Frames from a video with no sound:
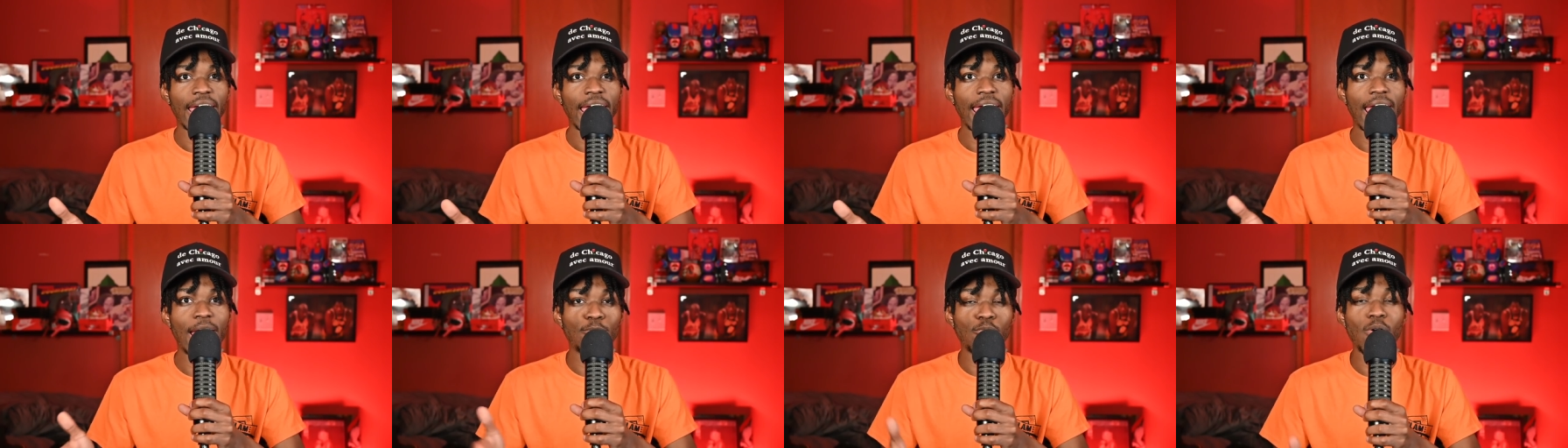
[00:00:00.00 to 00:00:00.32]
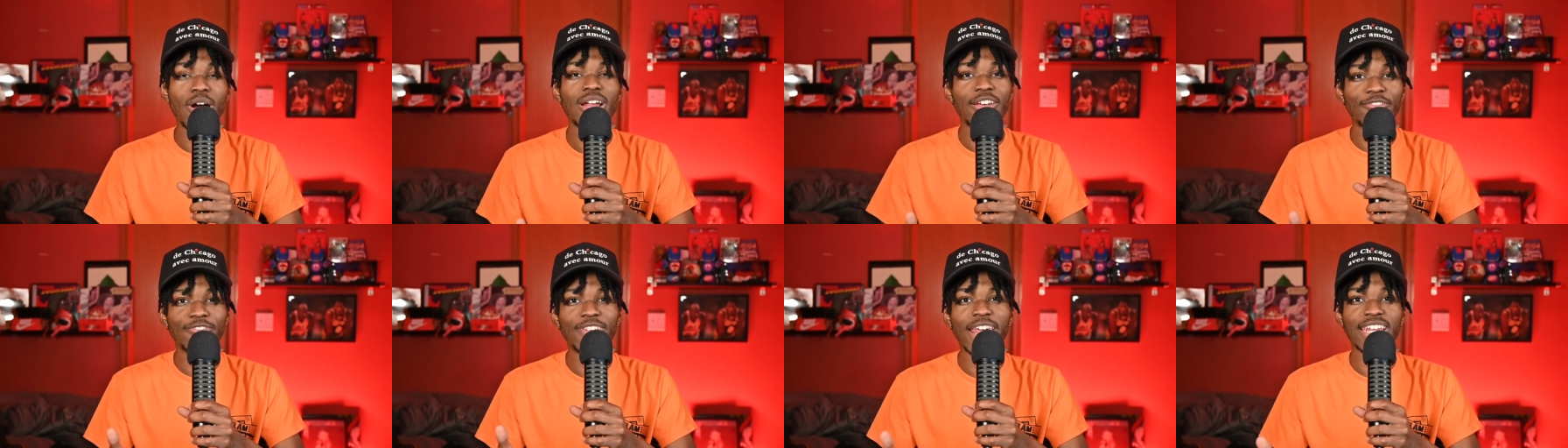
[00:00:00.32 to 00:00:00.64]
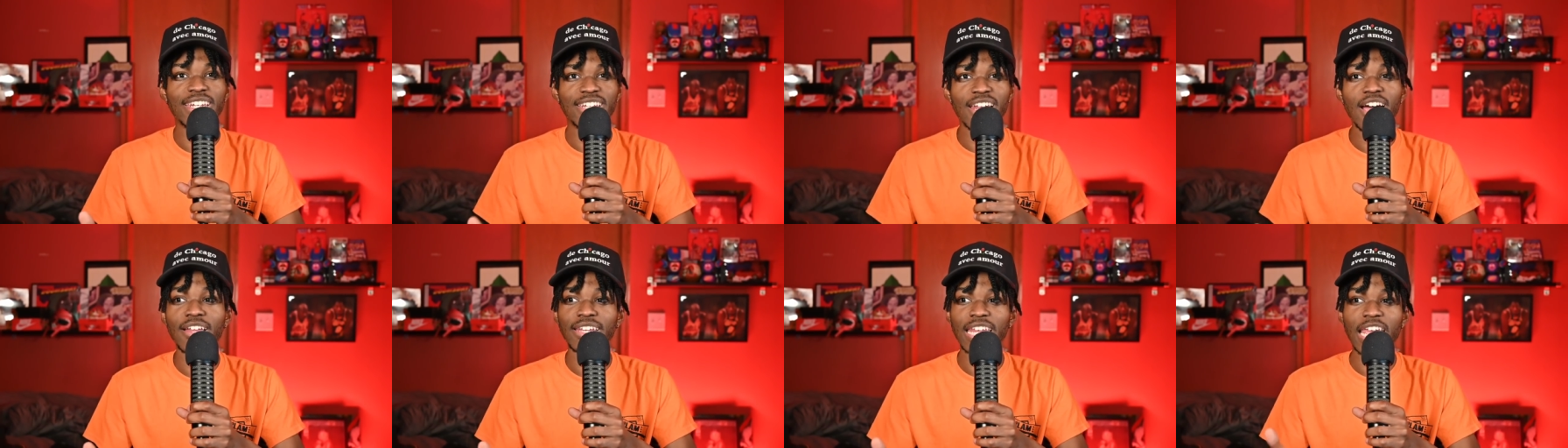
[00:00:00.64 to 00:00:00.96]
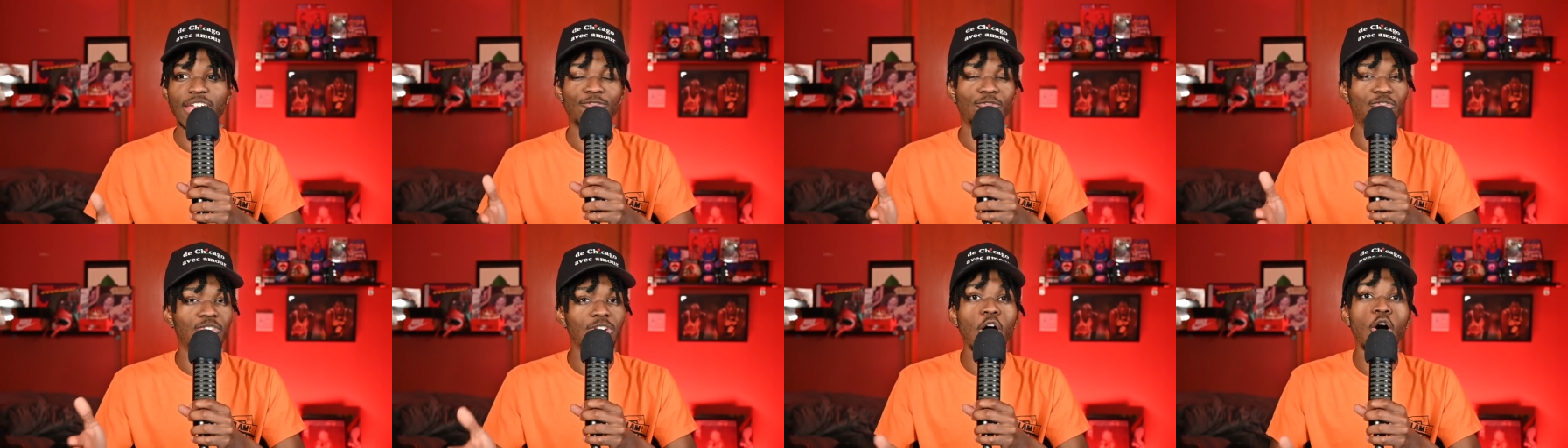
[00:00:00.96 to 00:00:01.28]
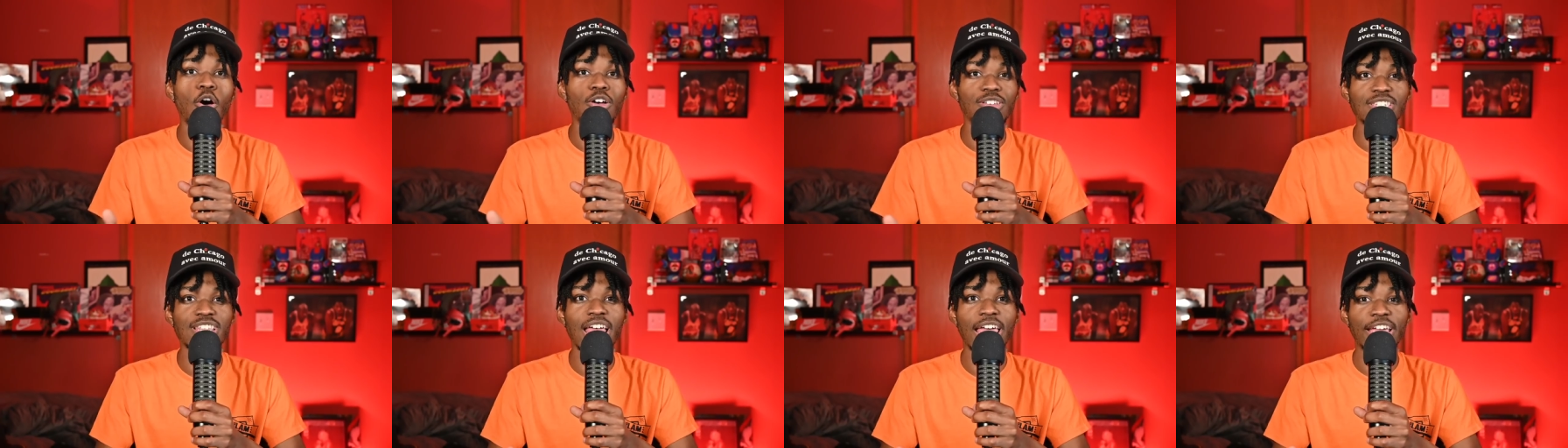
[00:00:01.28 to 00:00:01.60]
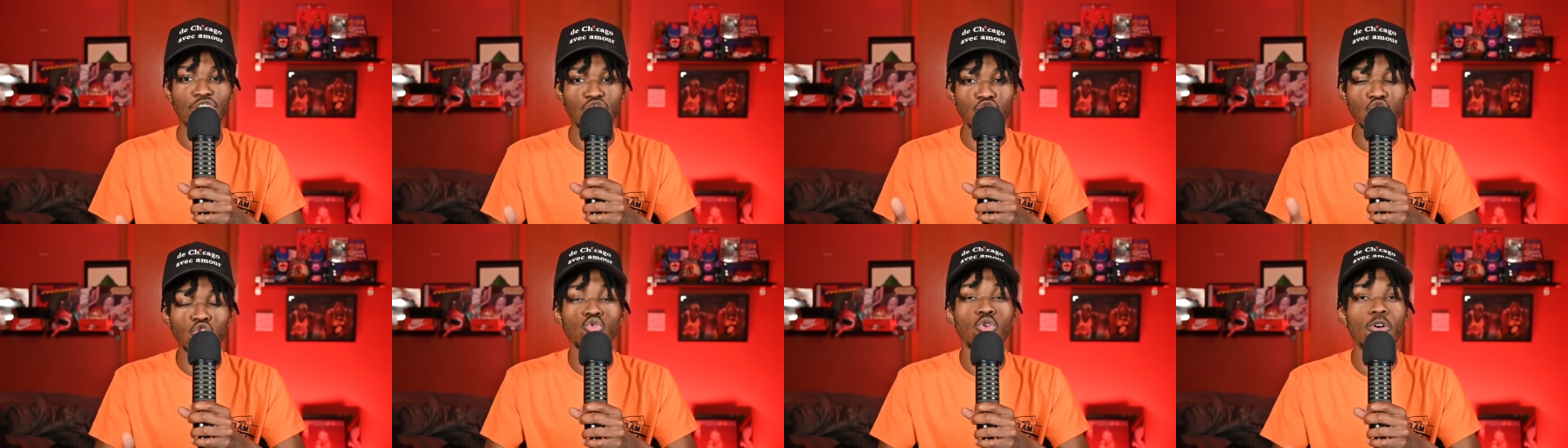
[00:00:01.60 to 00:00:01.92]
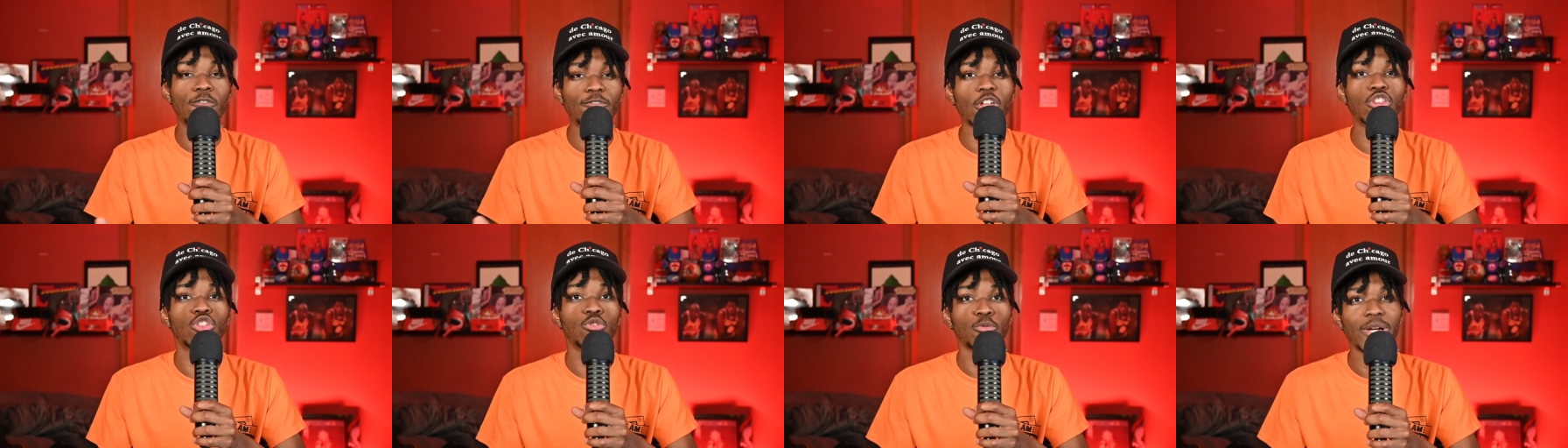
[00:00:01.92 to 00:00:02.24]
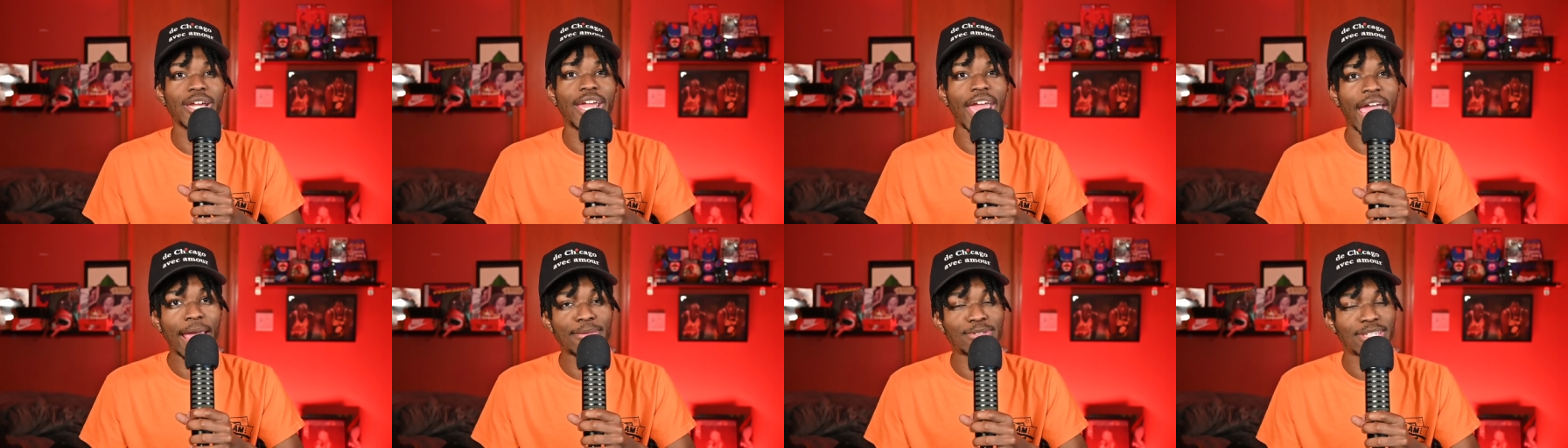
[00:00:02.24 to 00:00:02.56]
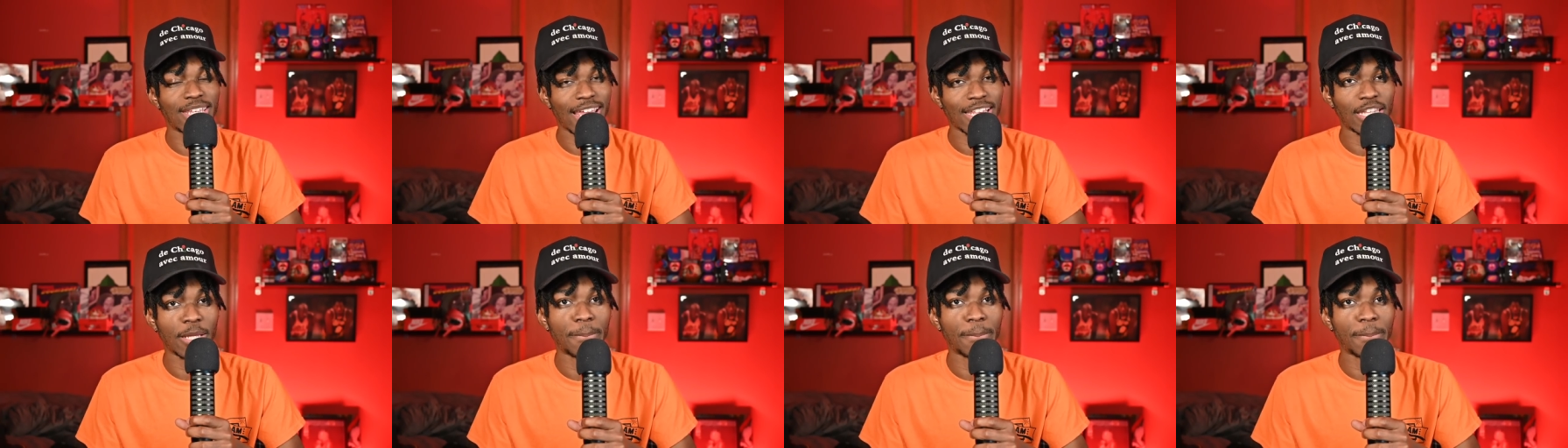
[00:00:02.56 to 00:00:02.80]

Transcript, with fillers: And what have they done? They've lost like two of the three games they had